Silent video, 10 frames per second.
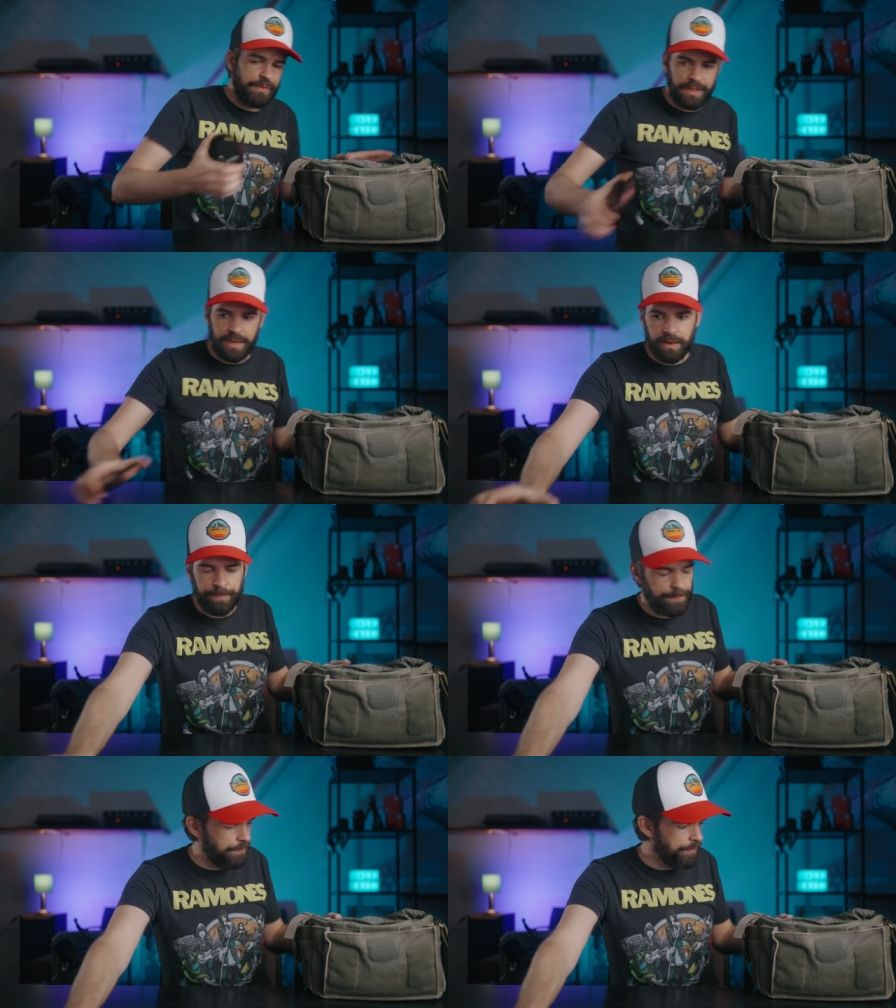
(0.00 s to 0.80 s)
There.
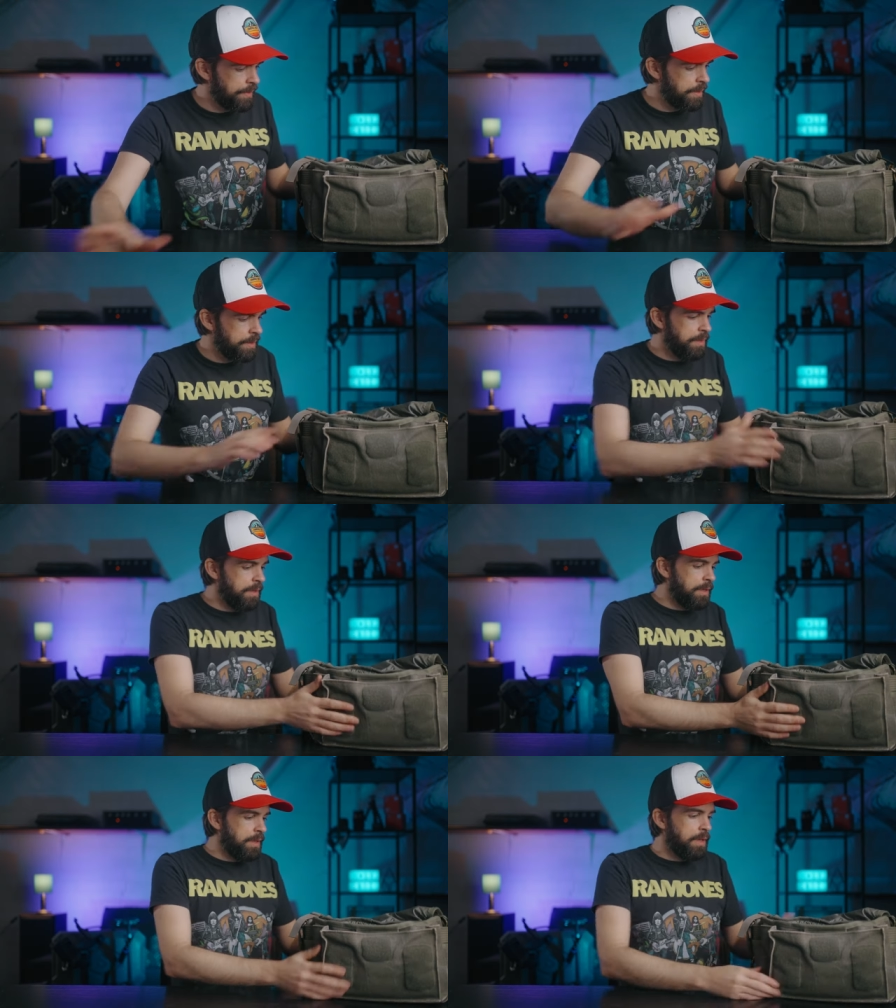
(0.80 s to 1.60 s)

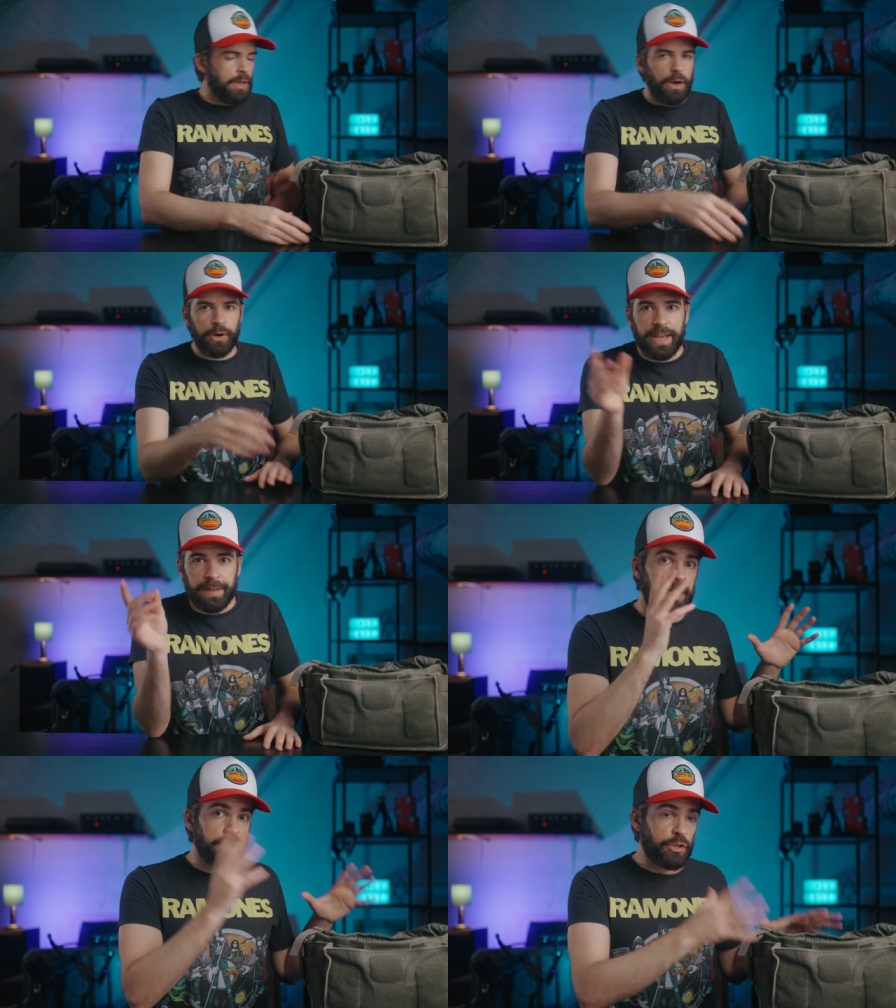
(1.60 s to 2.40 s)

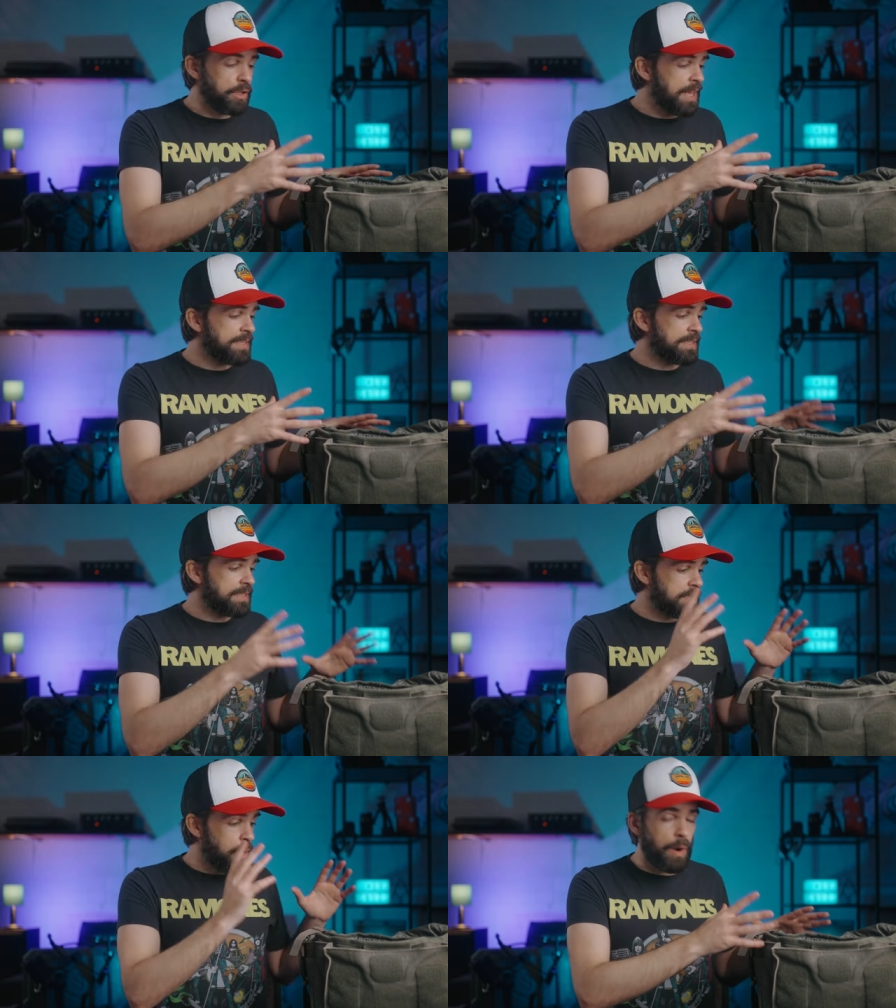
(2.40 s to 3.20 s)
Okay, two
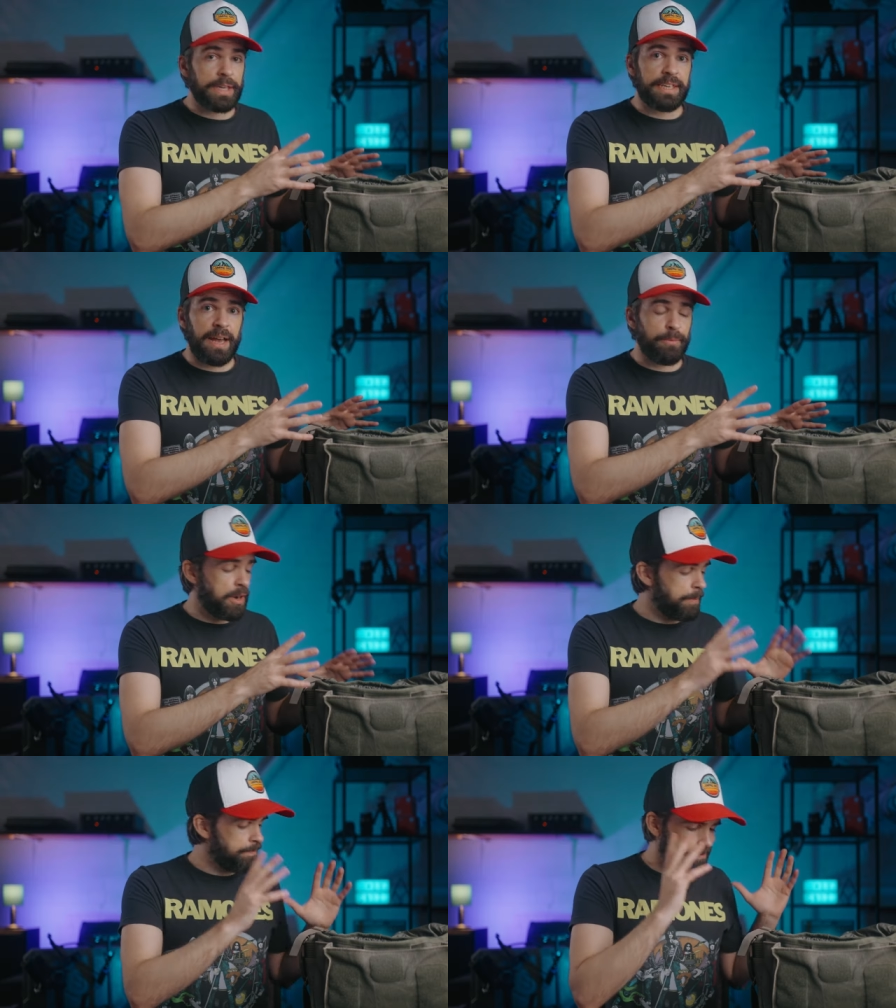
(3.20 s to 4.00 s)
lenses, one
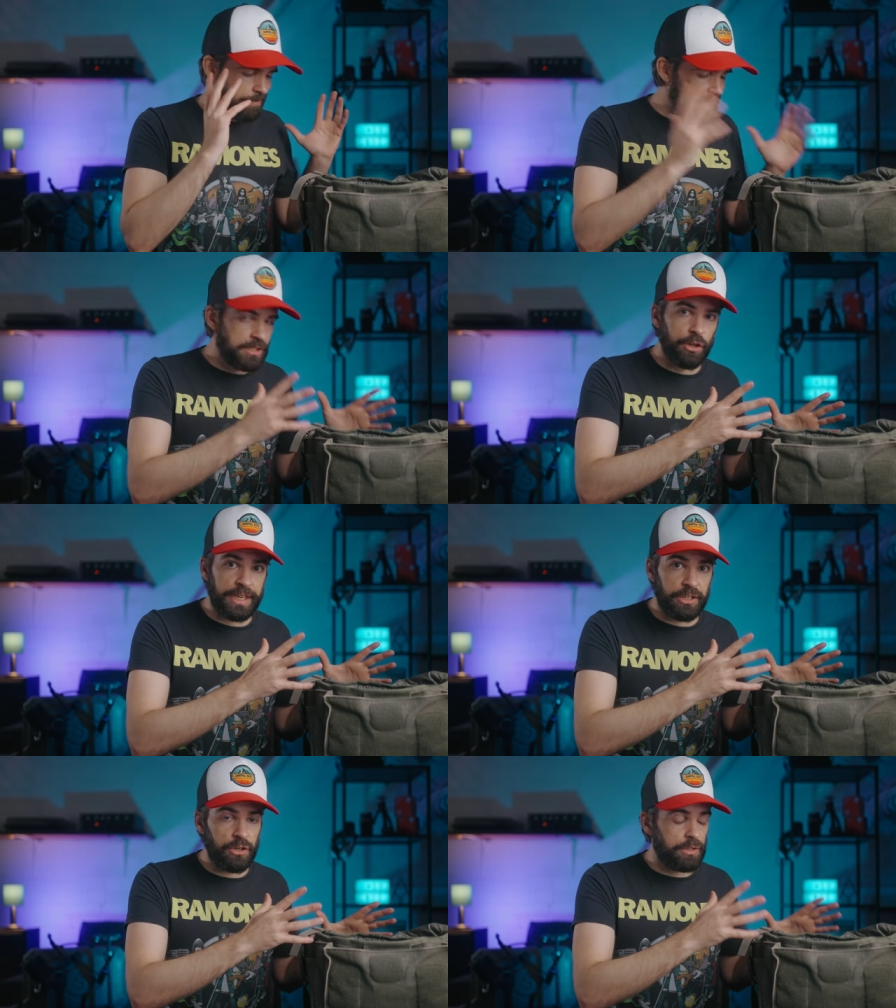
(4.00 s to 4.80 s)
camera. It's
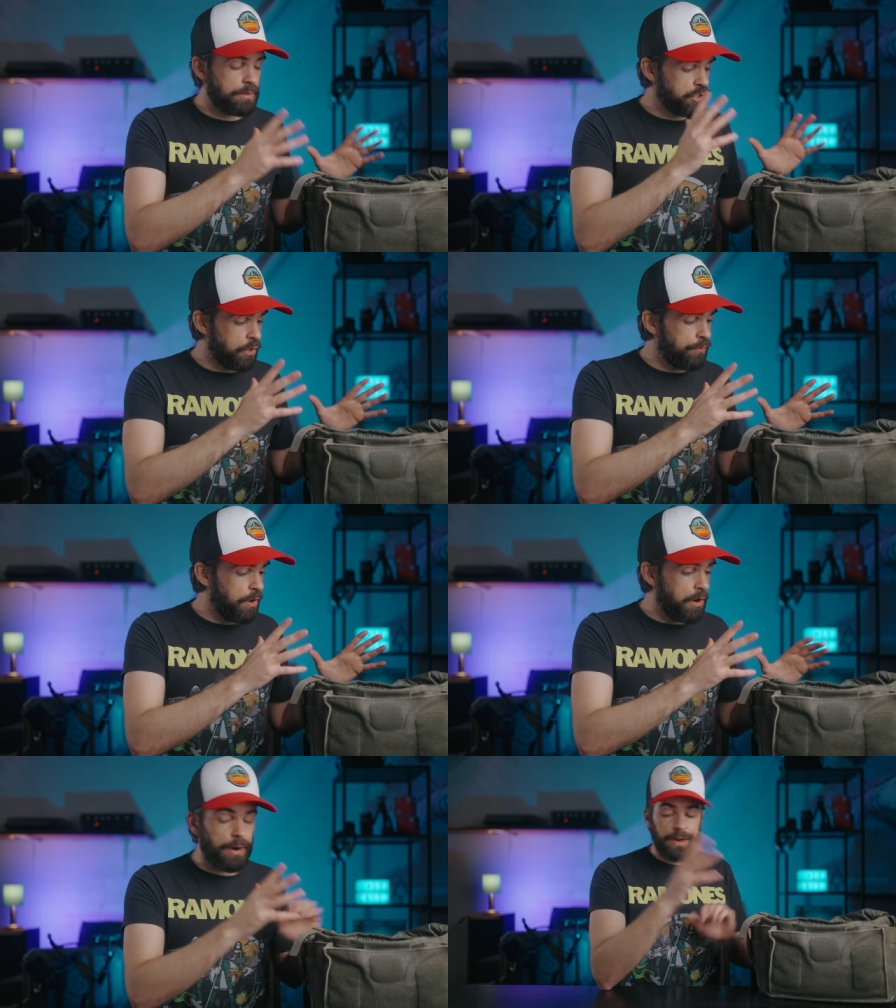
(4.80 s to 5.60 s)
looking good so
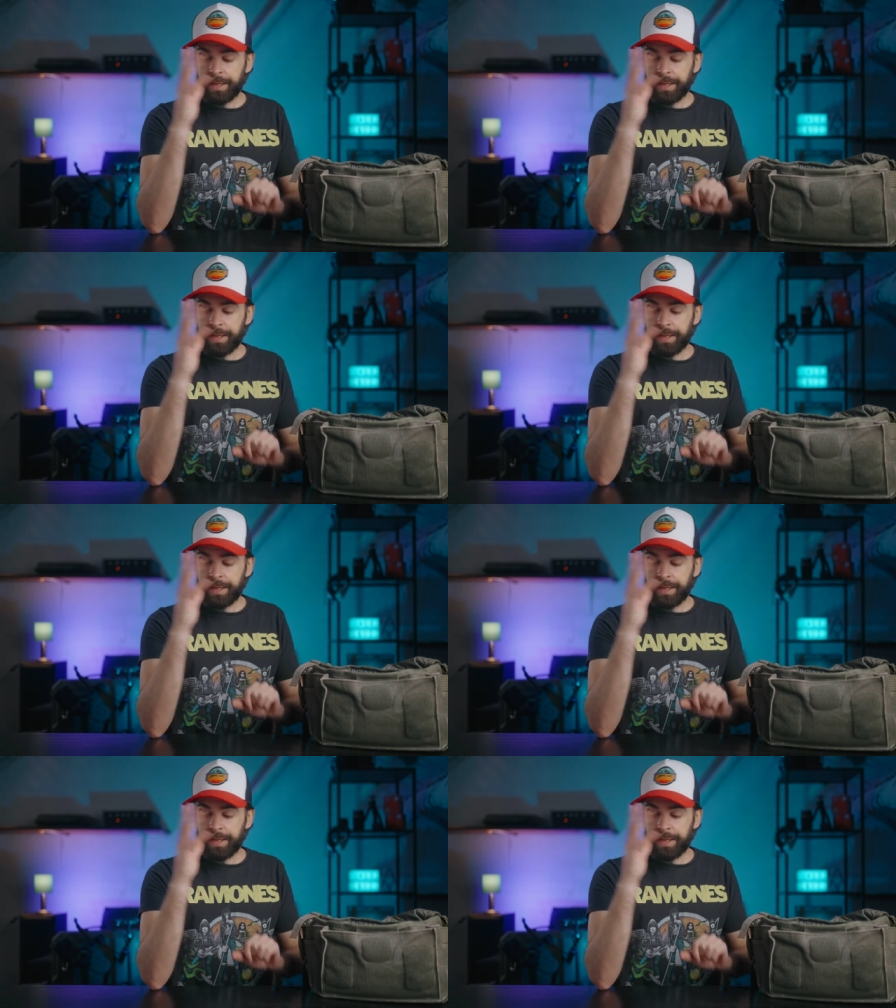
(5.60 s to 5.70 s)
far.